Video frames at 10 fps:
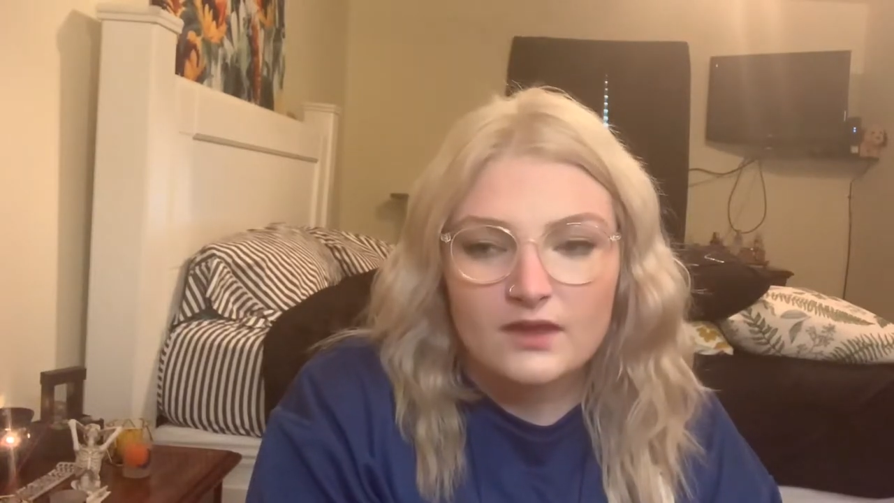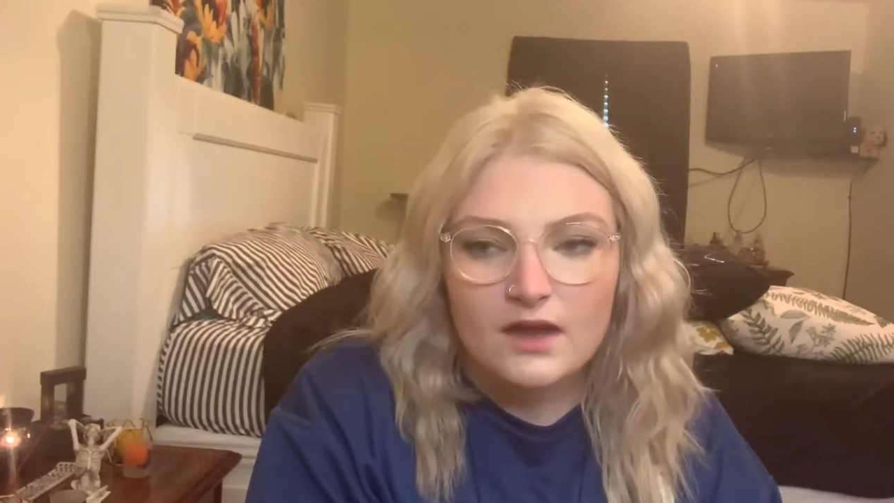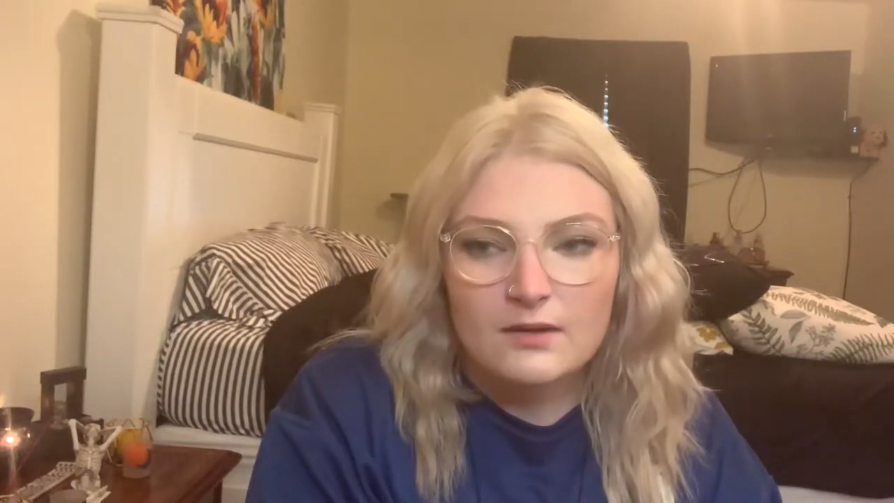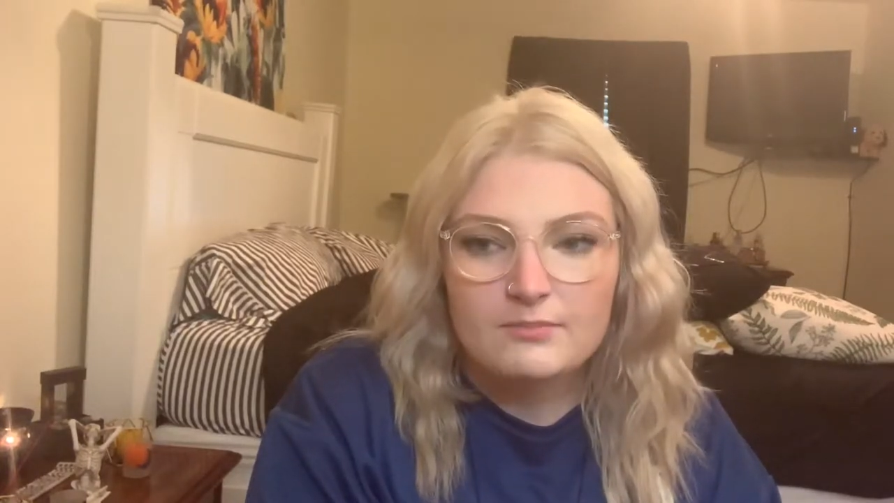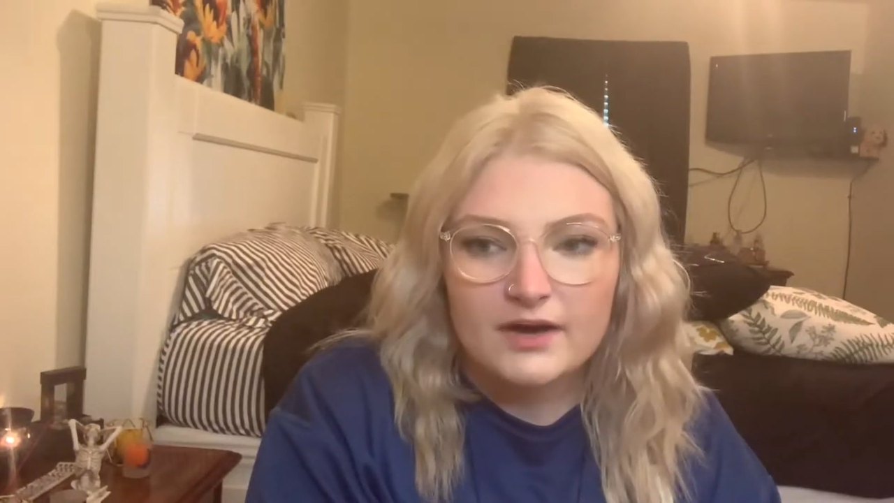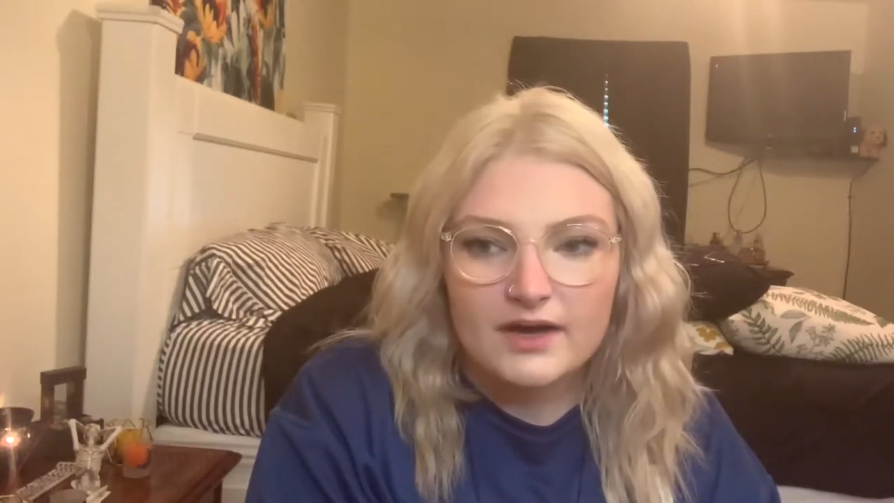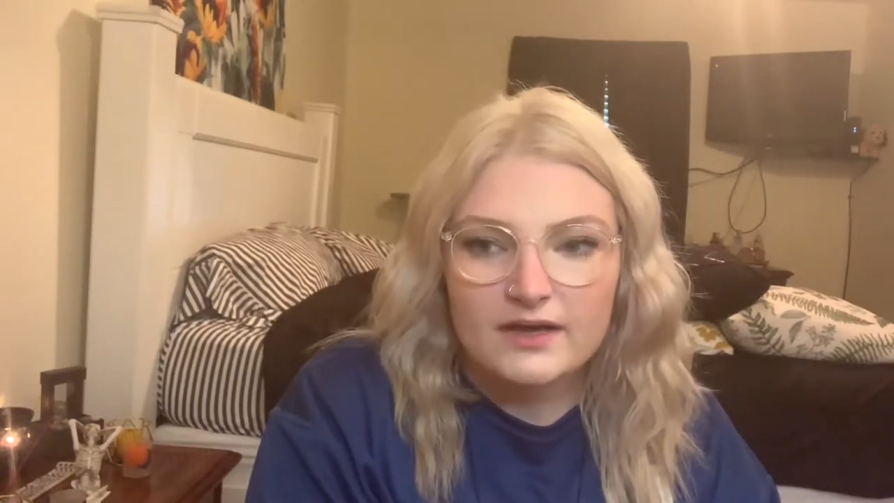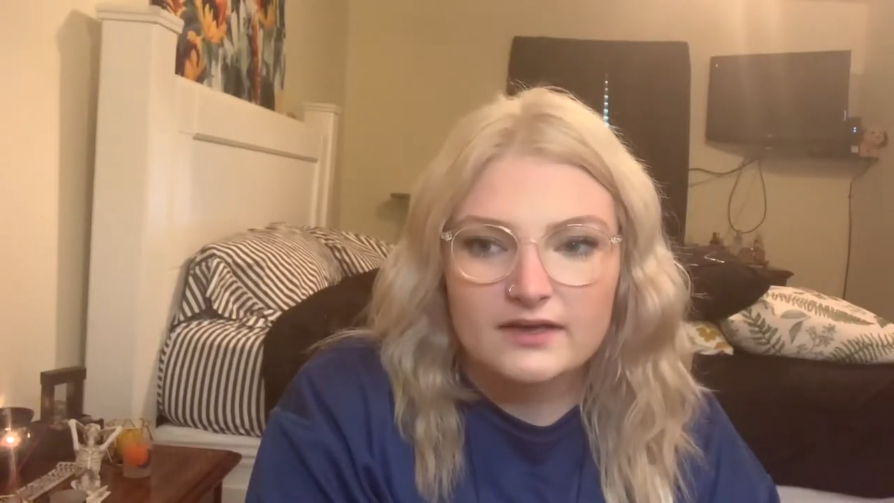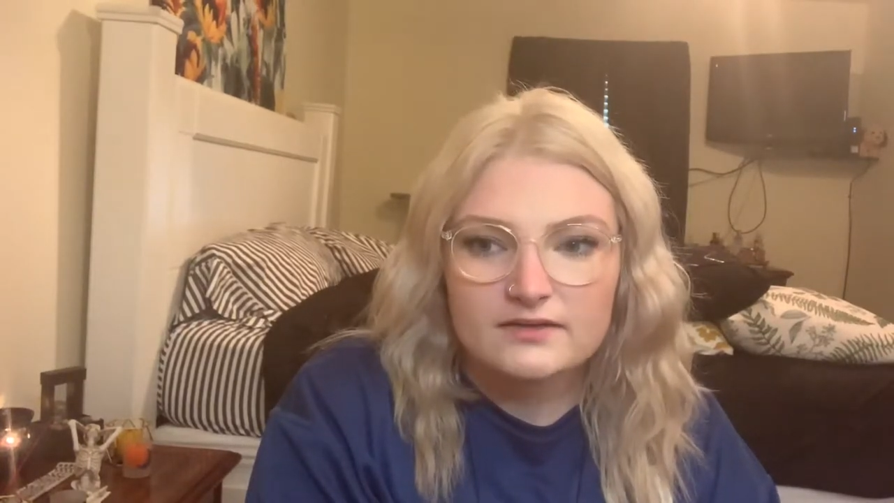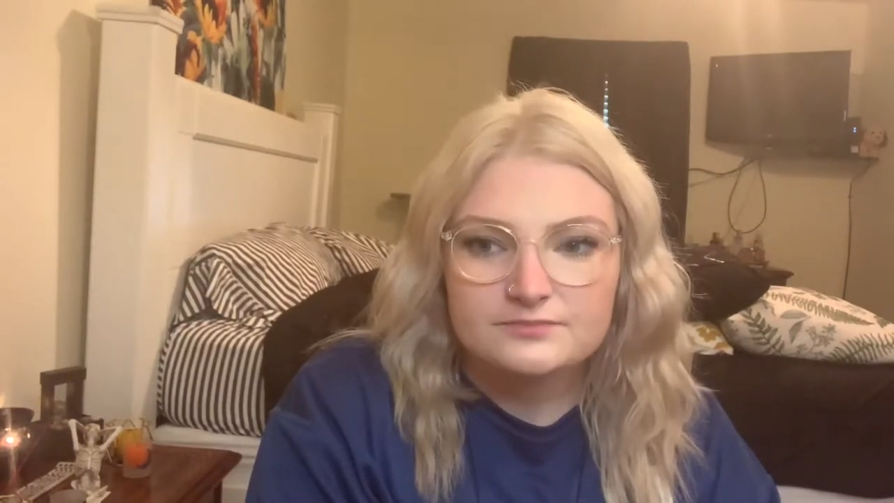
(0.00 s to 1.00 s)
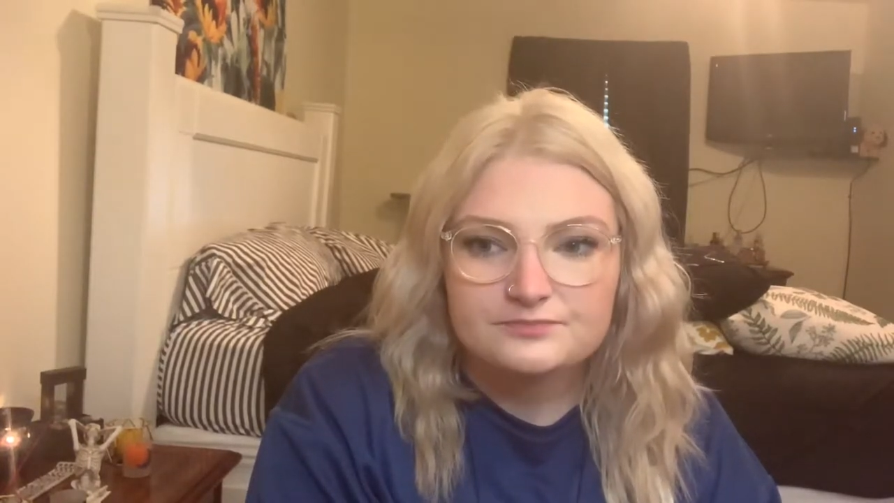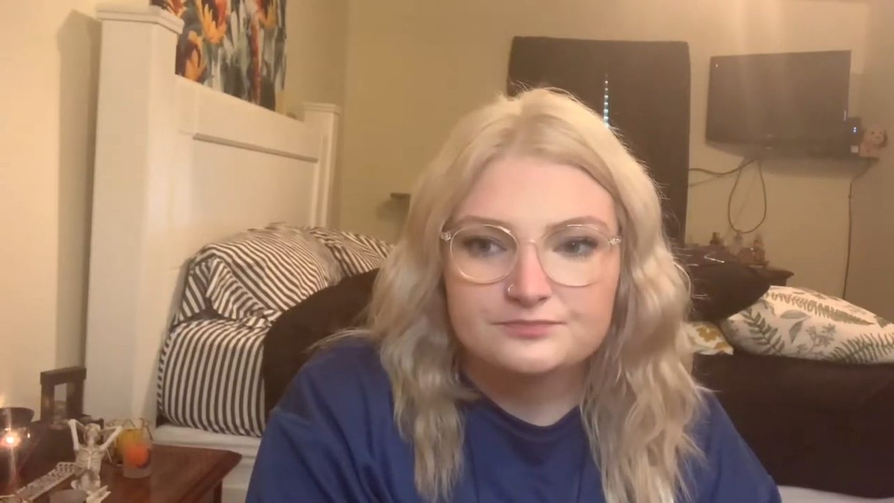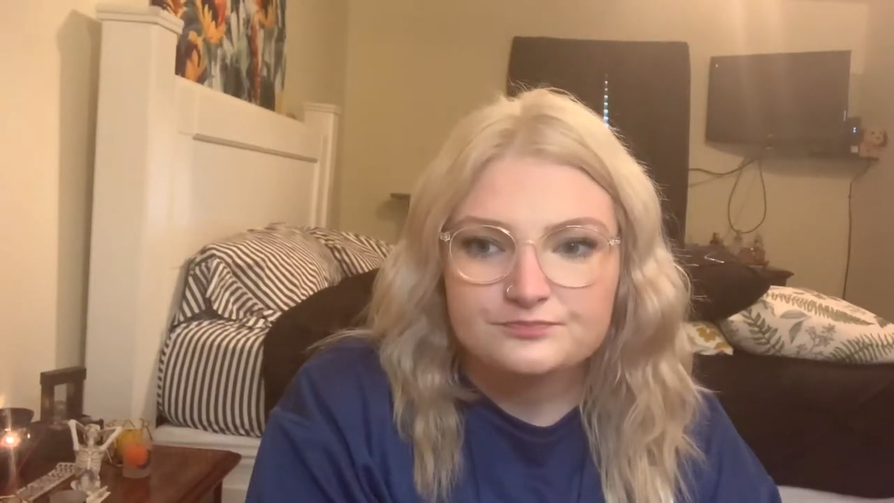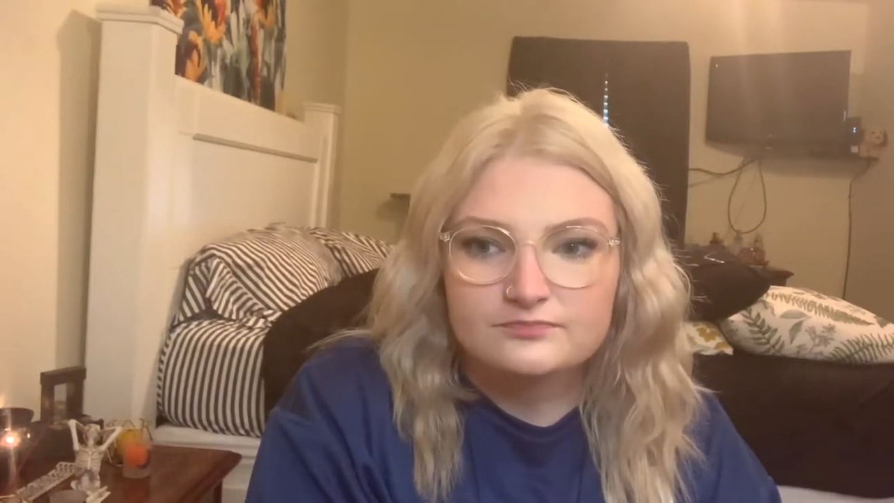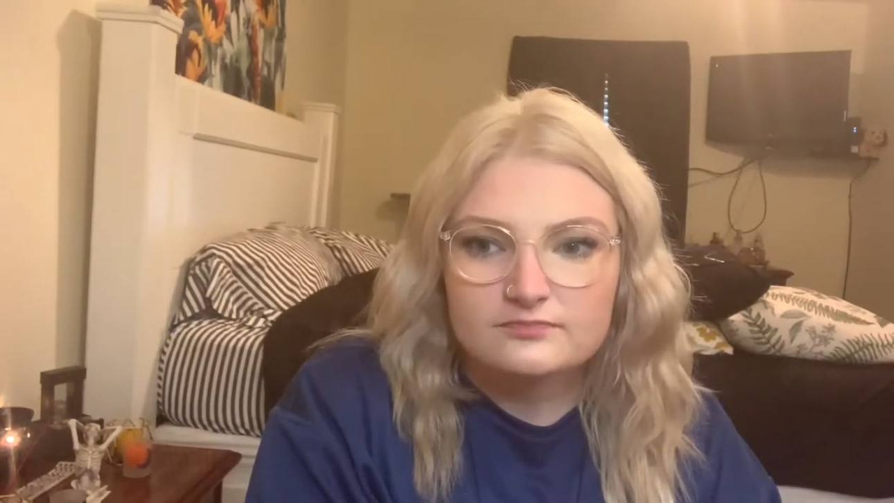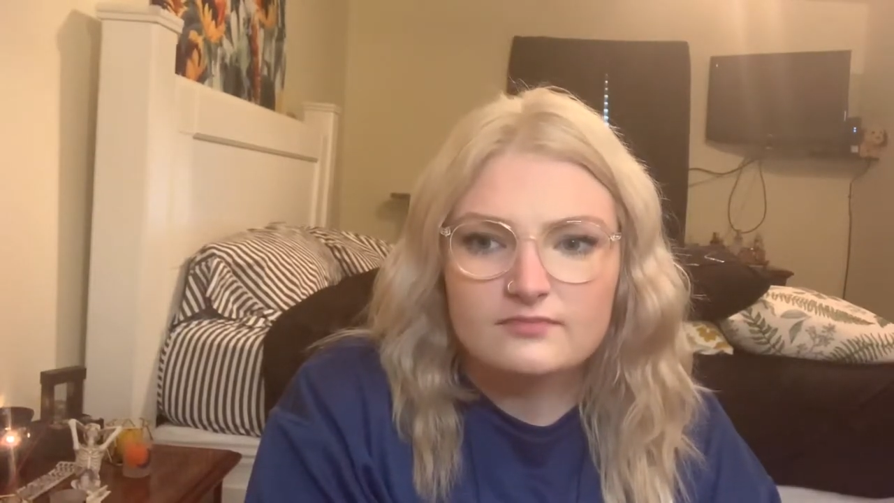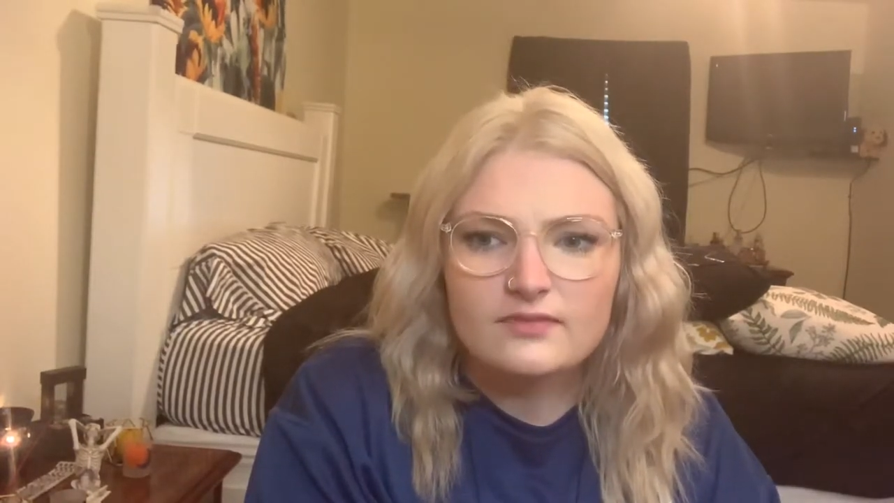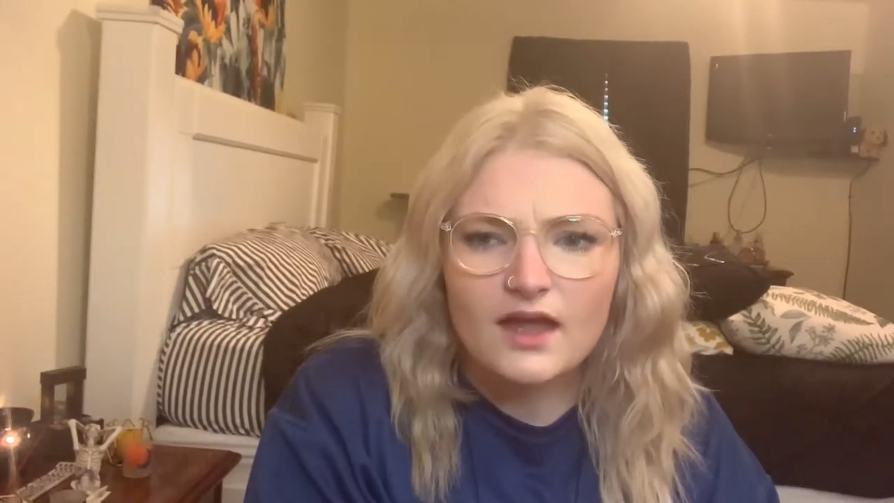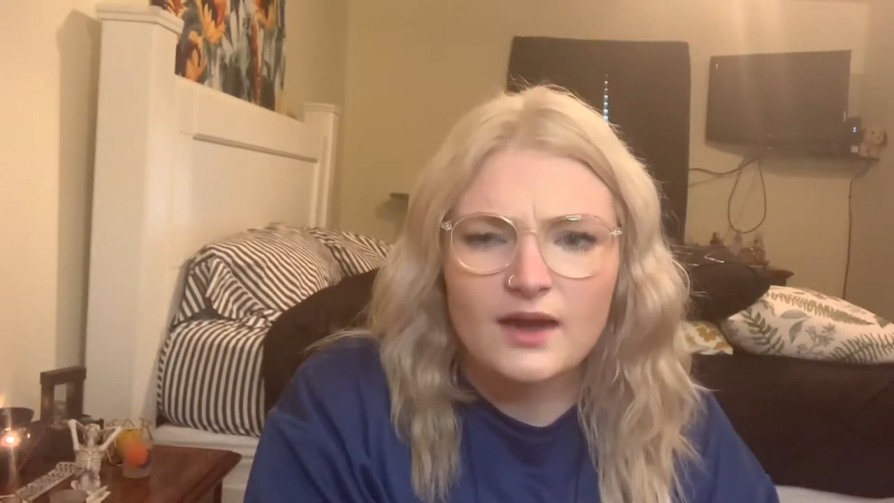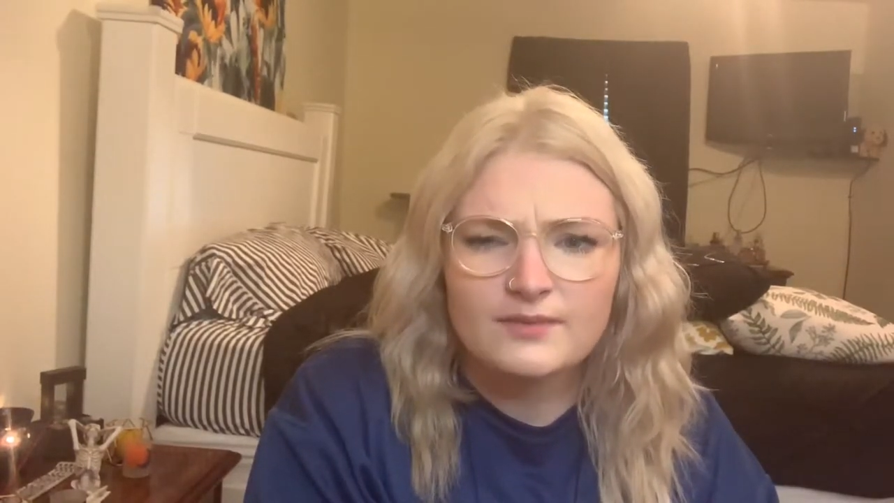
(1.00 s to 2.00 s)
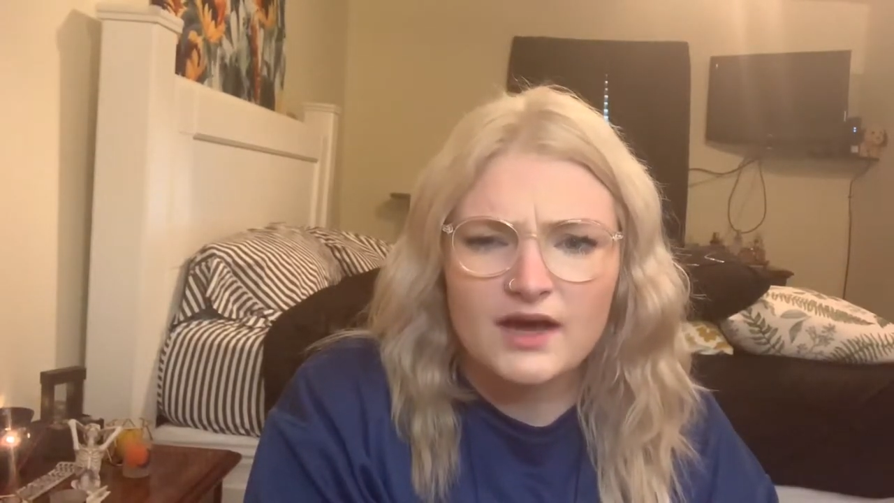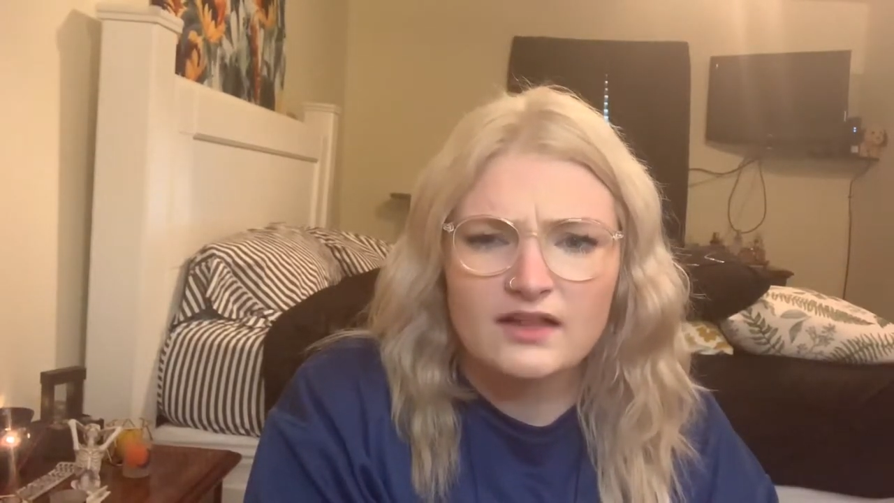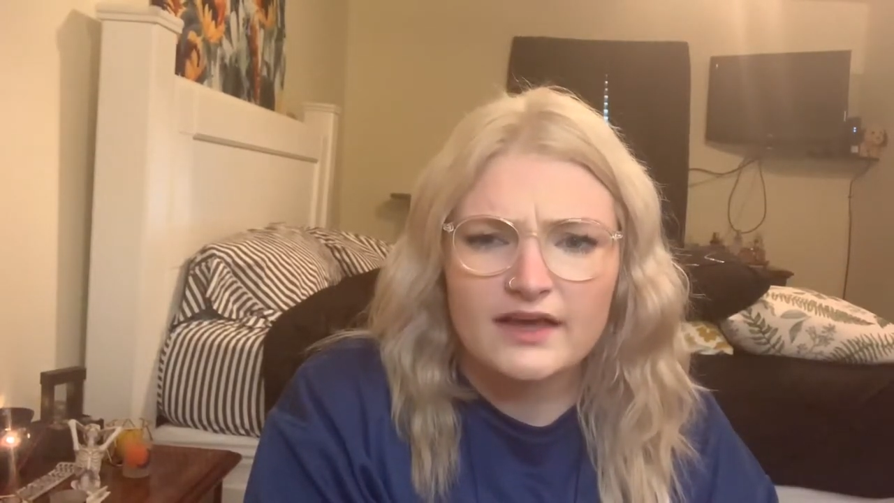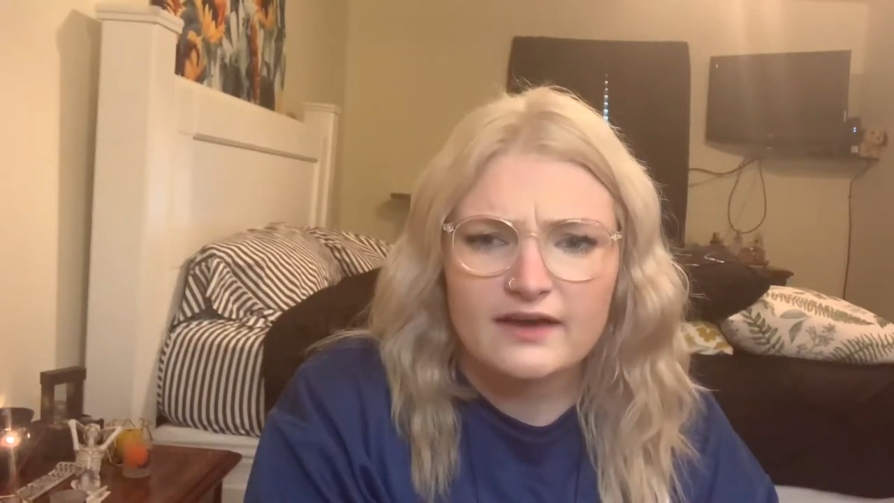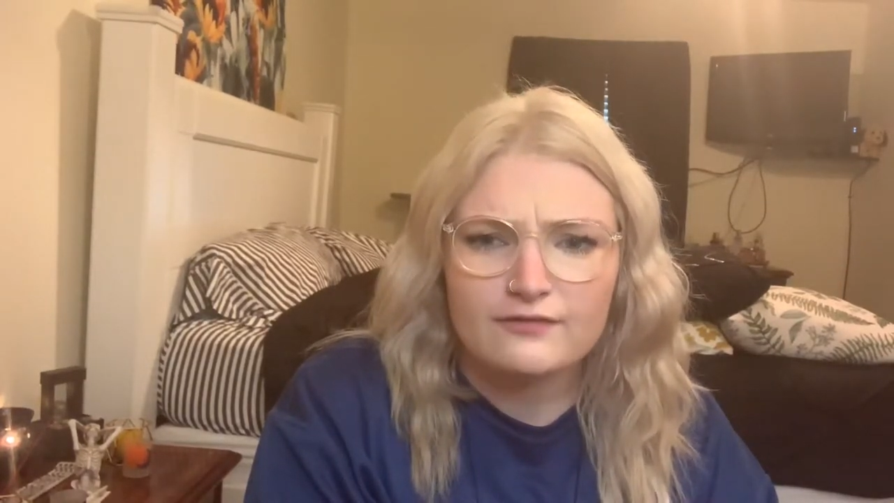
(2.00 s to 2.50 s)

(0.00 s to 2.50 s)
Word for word: but I'm not like